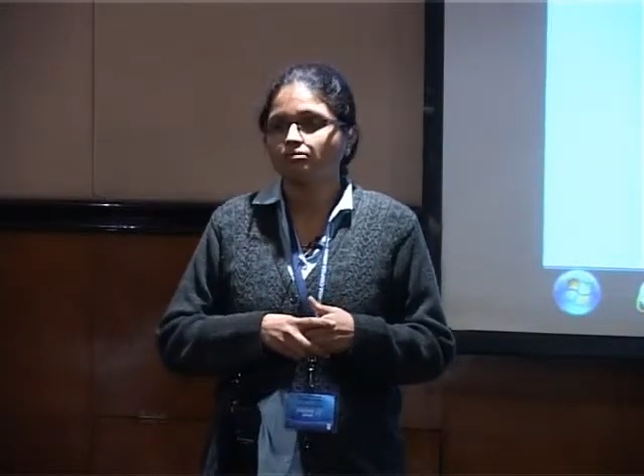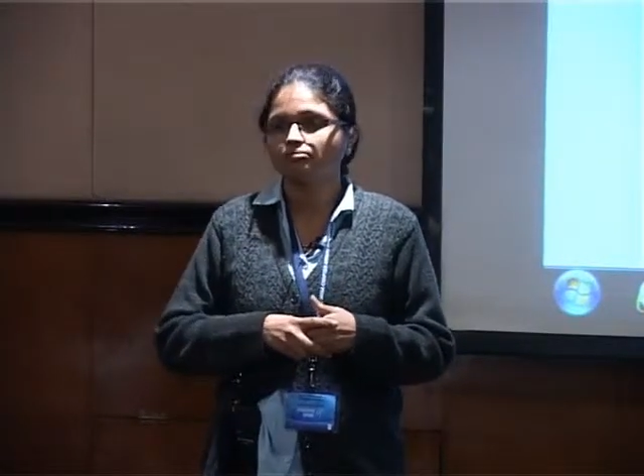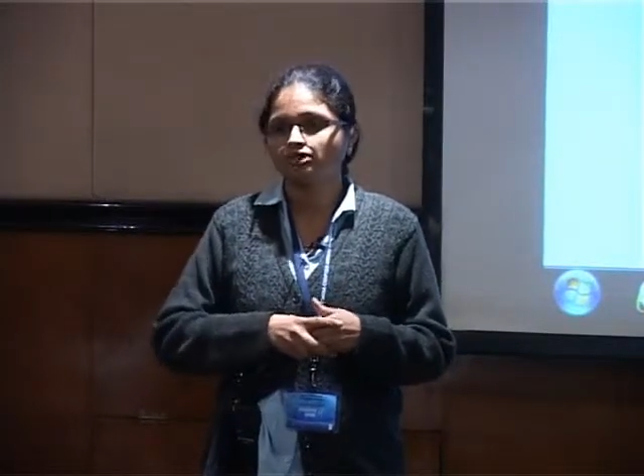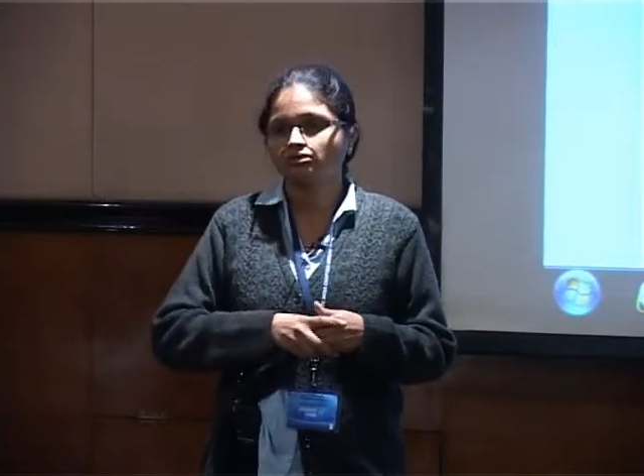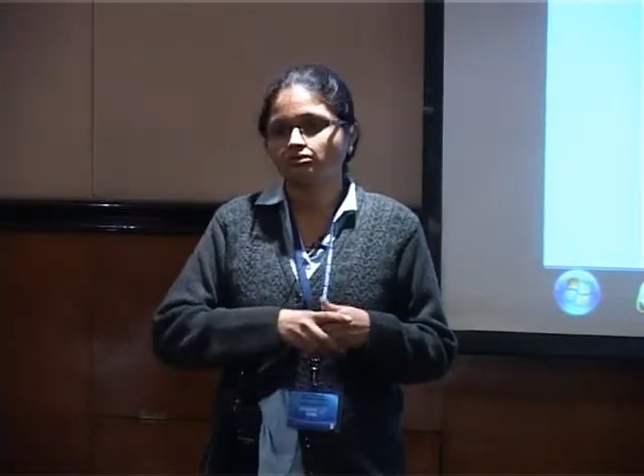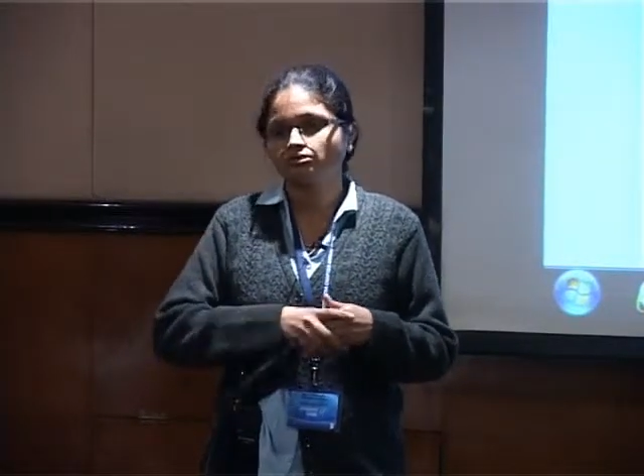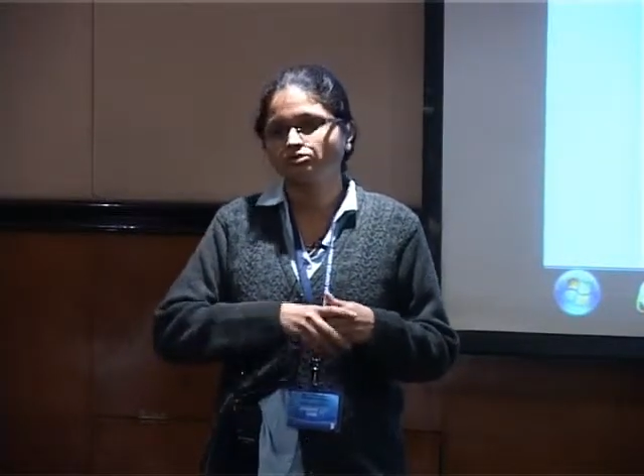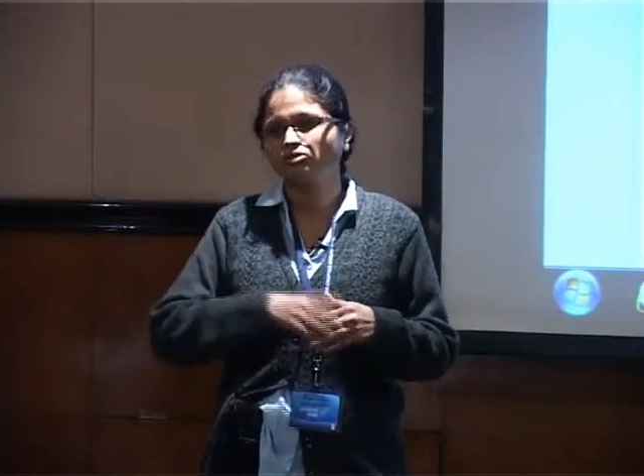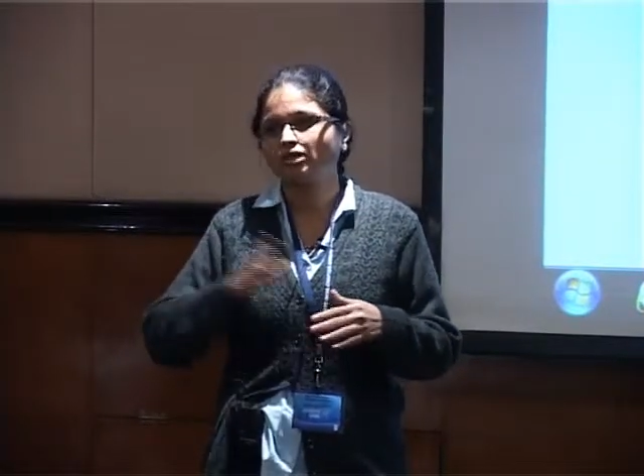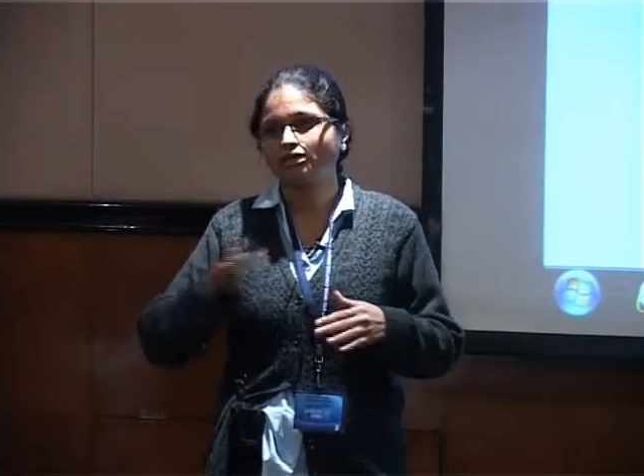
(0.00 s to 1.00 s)
but you
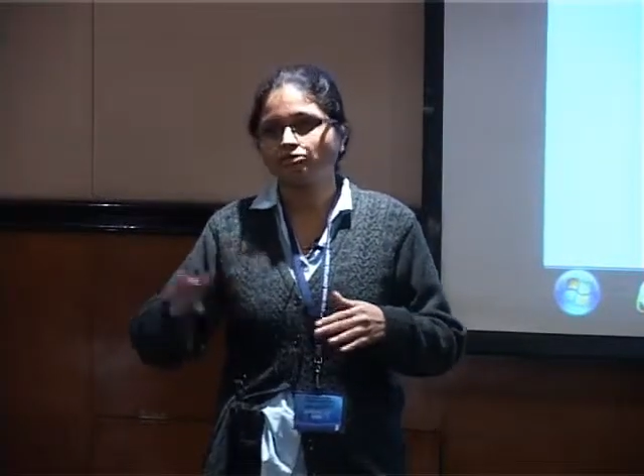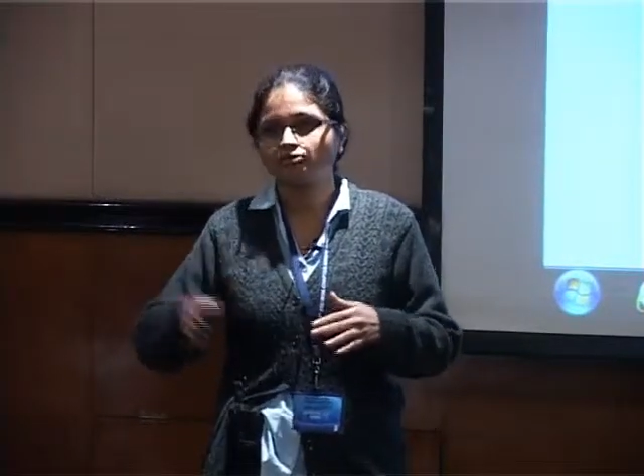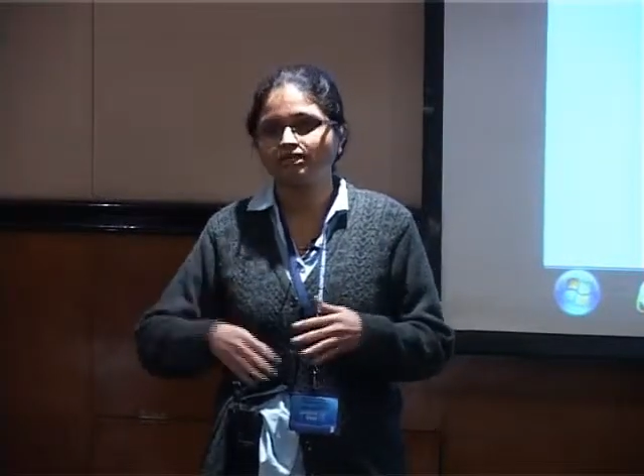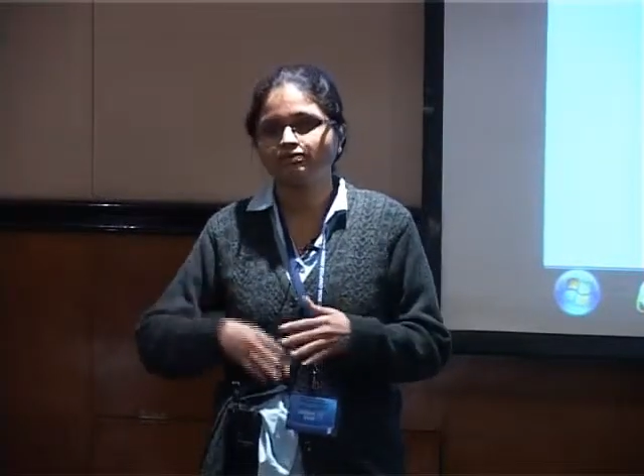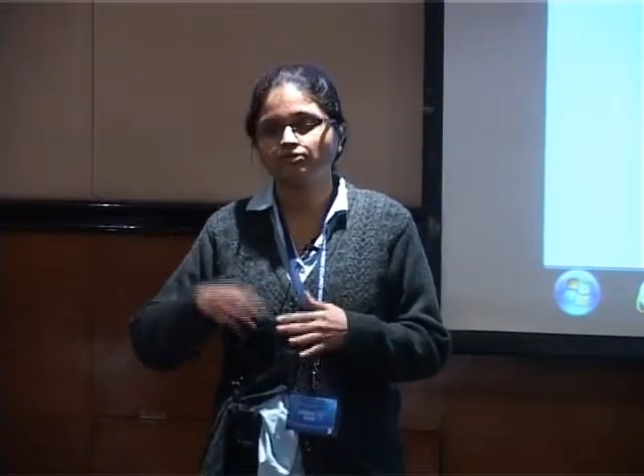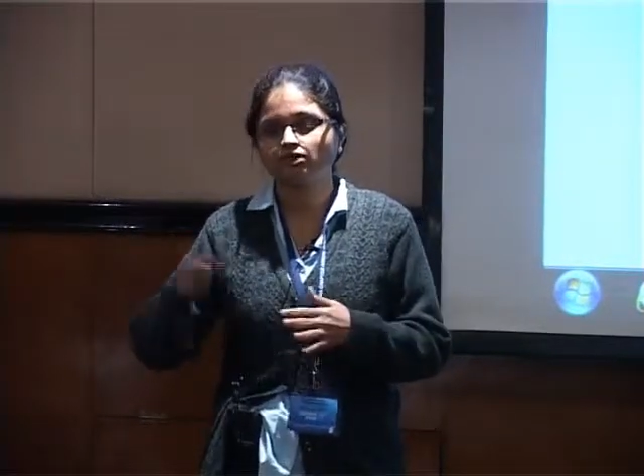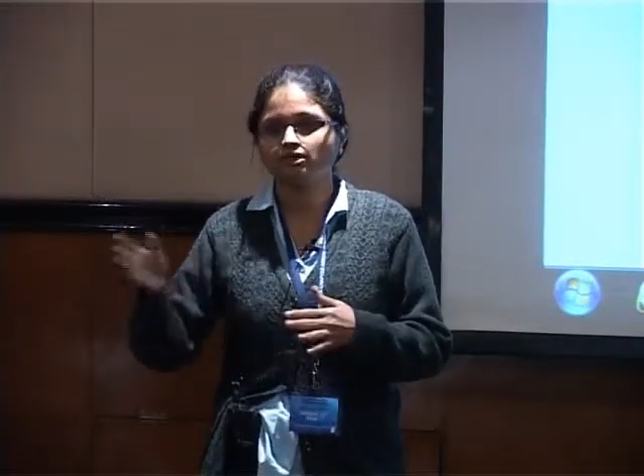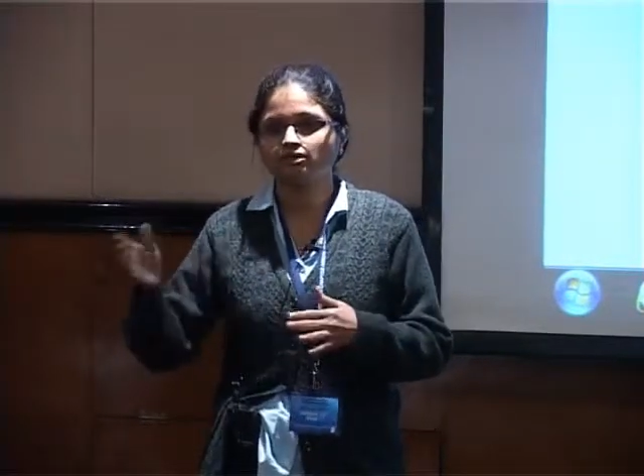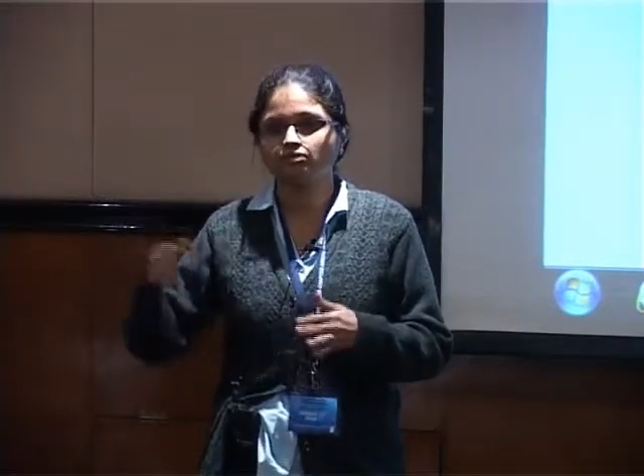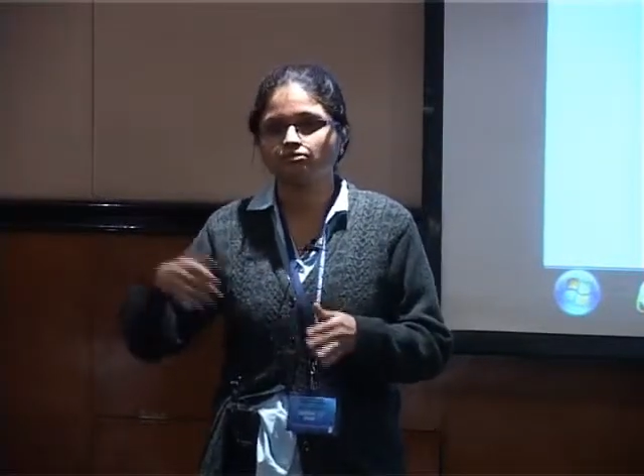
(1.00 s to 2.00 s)
don't have to wait for a
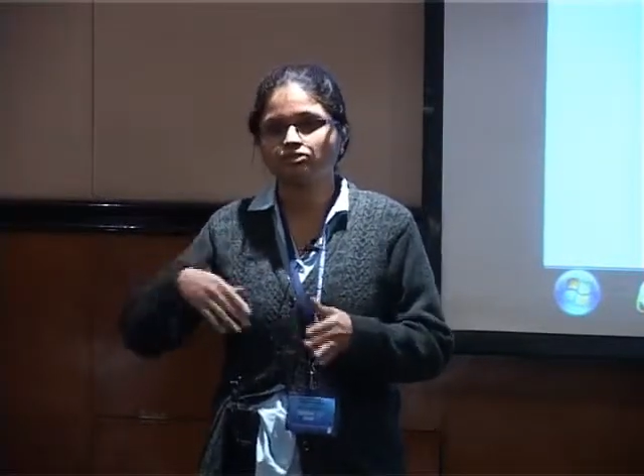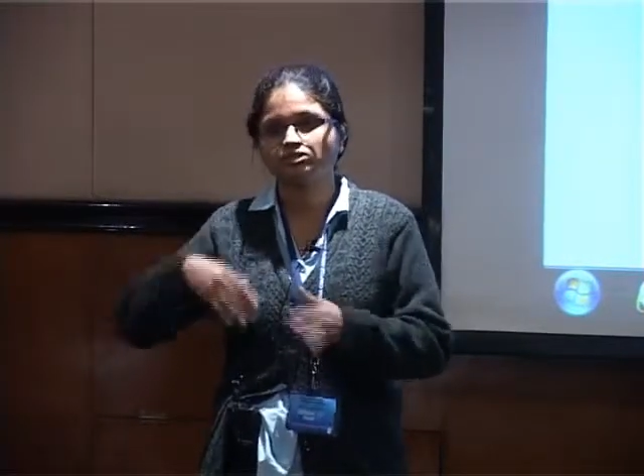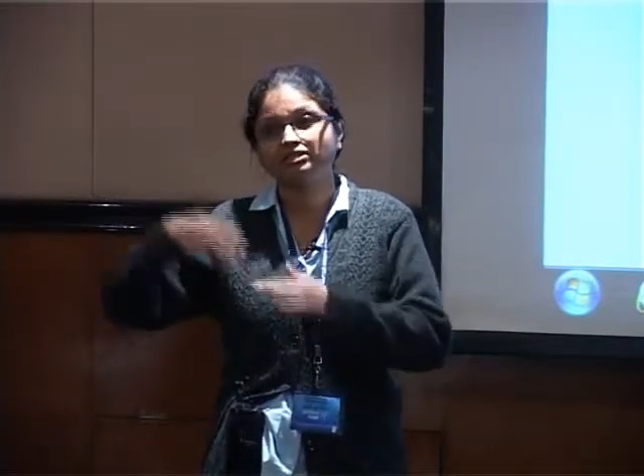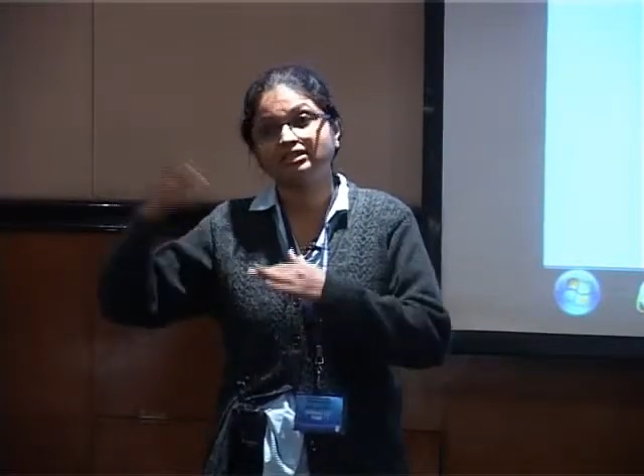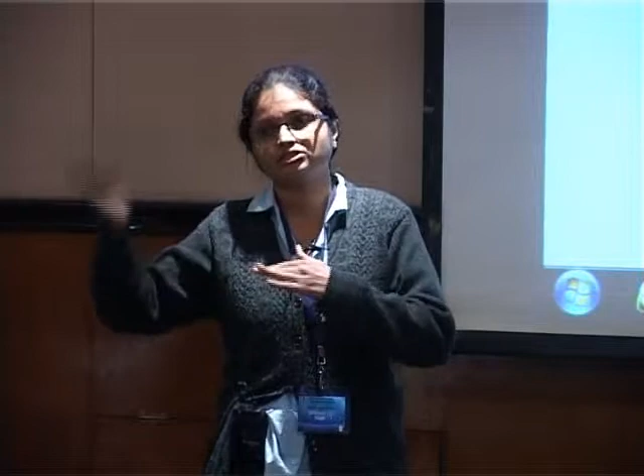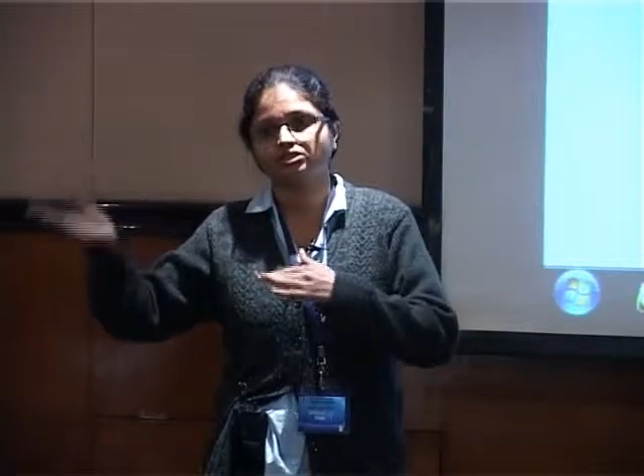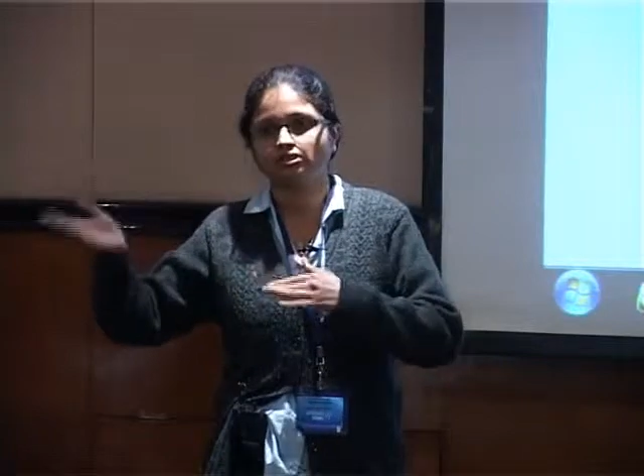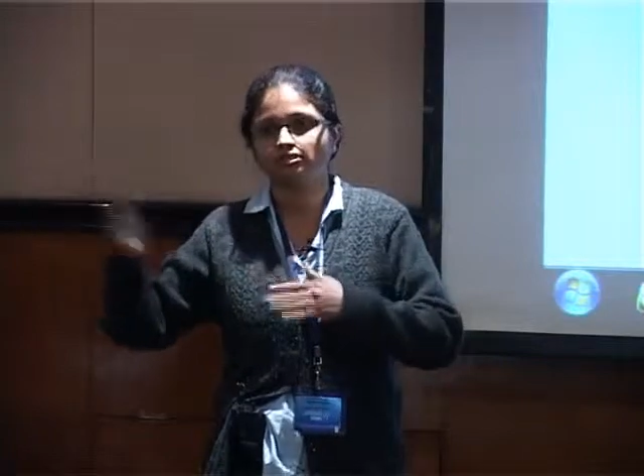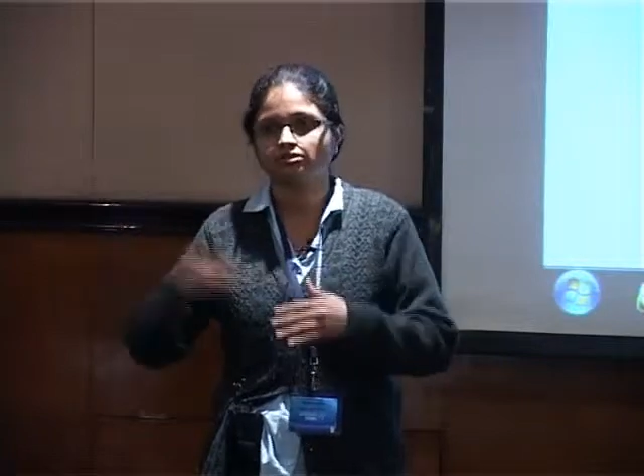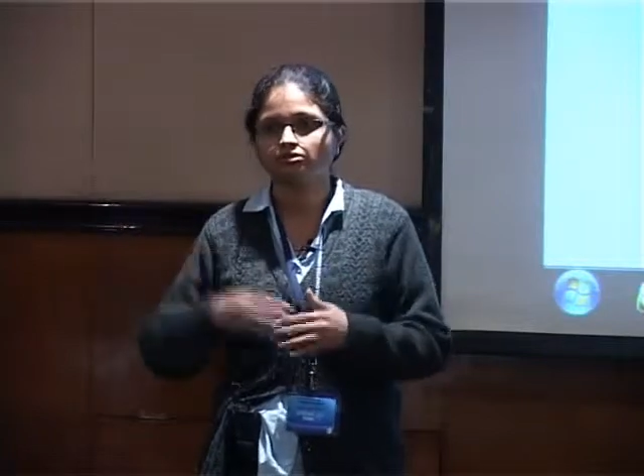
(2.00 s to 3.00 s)
year for the next
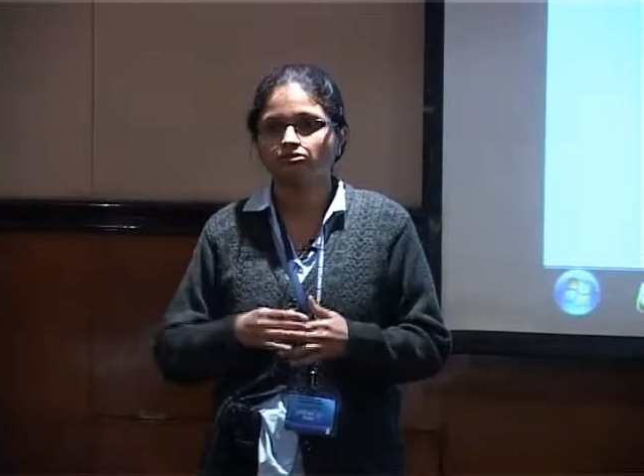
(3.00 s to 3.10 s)
release.